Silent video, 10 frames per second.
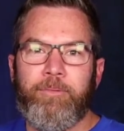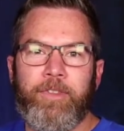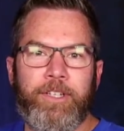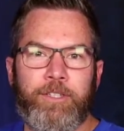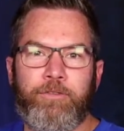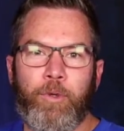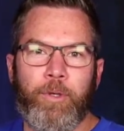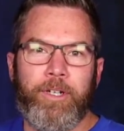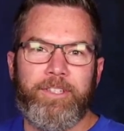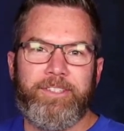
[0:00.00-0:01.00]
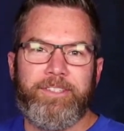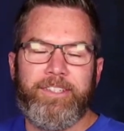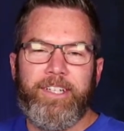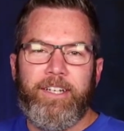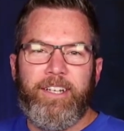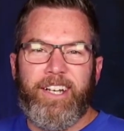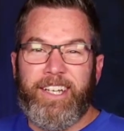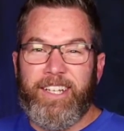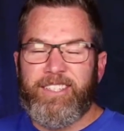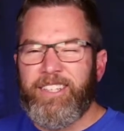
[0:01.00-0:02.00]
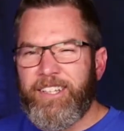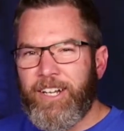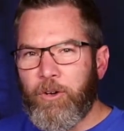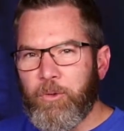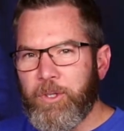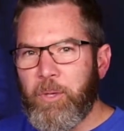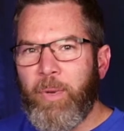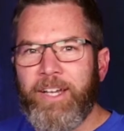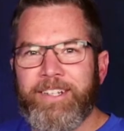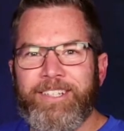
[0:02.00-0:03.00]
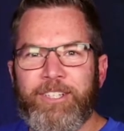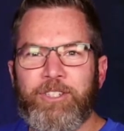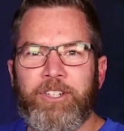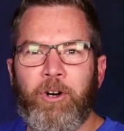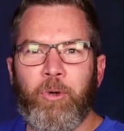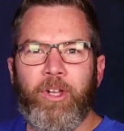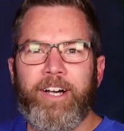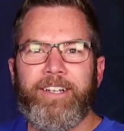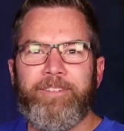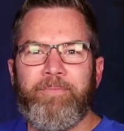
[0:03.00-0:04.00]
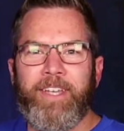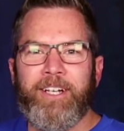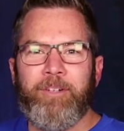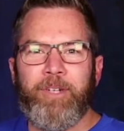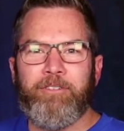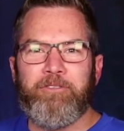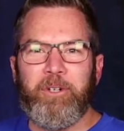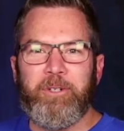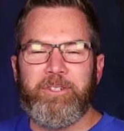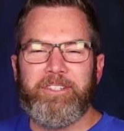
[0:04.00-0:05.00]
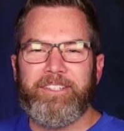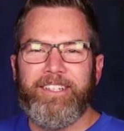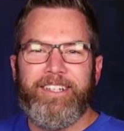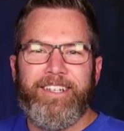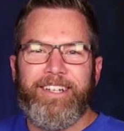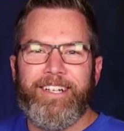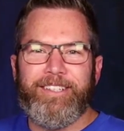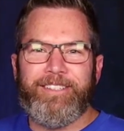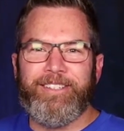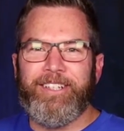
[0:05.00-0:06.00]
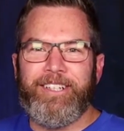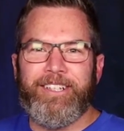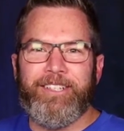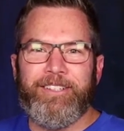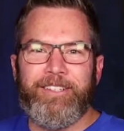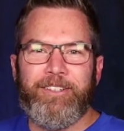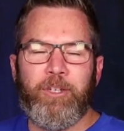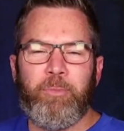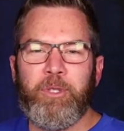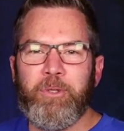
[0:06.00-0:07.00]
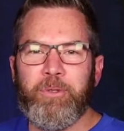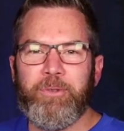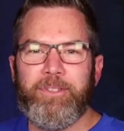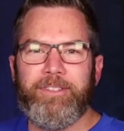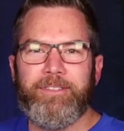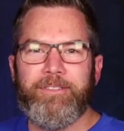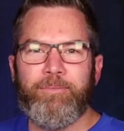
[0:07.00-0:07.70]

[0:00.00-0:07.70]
things for us. I can't say that I really paid attention a whole lot at first. Sitting in the pews